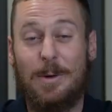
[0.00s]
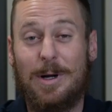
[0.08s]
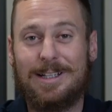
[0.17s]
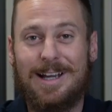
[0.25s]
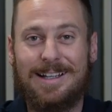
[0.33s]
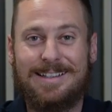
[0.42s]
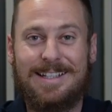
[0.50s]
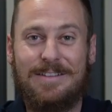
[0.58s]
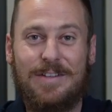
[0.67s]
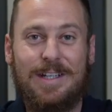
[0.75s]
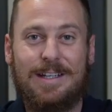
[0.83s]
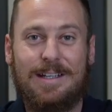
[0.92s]
Wild Eye
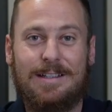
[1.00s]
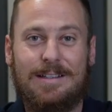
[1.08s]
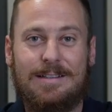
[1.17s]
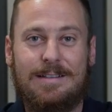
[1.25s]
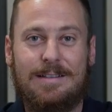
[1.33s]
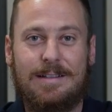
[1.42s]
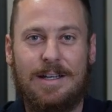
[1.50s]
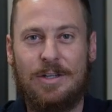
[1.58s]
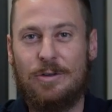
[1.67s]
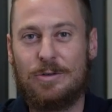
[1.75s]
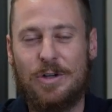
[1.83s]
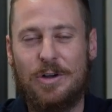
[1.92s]
TV is a
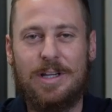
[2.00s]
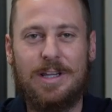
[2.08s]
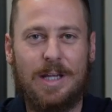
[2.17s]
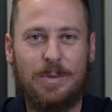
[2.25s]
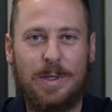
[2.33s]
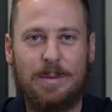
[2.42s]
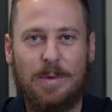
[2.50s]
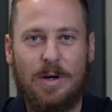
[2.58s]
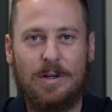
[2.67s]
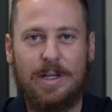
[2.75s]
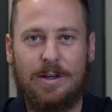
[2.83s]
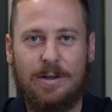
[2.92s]
new journey that we're
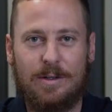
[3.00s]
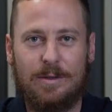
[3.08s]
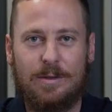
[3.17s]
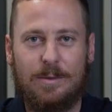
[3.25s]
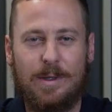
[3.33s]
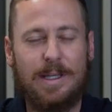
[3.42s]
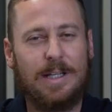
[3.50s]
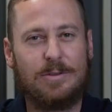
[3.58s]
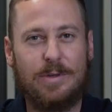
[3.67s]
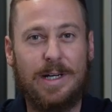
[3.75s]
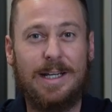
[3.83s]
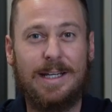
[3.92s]
embarking on, one that's
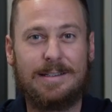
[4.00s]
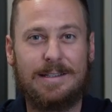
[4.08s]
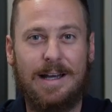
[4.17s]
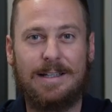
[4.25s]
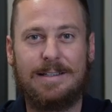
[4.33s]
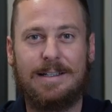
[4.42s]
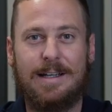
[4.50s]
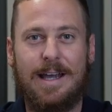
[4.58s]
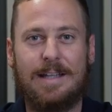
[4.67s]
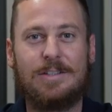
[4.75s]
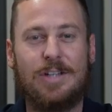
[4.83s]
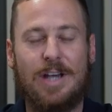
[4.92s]
really exciting
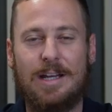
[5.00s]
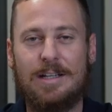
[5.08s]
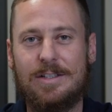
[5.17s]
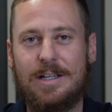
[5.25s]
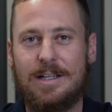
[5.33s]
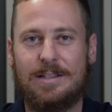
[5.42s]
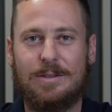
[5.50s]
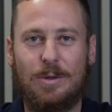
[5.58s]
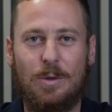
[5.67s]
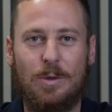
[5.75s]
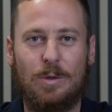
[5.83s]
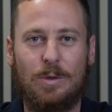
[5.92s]
and challenging us
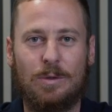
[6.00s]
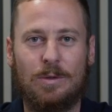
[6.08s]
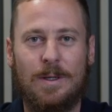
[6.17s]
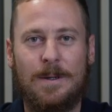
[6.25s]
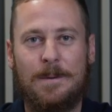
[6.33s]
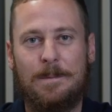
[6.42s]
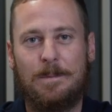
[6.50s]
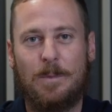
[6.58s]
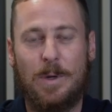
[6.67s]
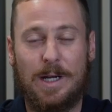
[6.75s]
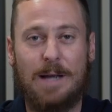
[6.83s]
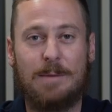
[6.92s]
all
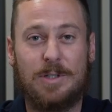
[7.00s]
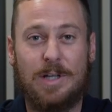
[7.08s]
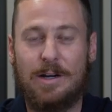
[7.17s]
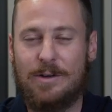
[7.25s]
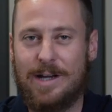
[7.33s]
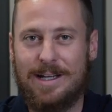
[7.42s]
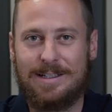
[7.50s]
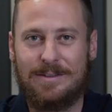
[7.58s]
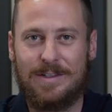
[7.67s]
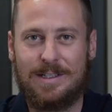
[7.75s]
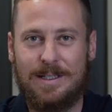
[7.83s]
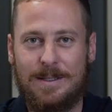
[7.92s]
when it comes to our
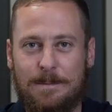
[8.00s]
creativity.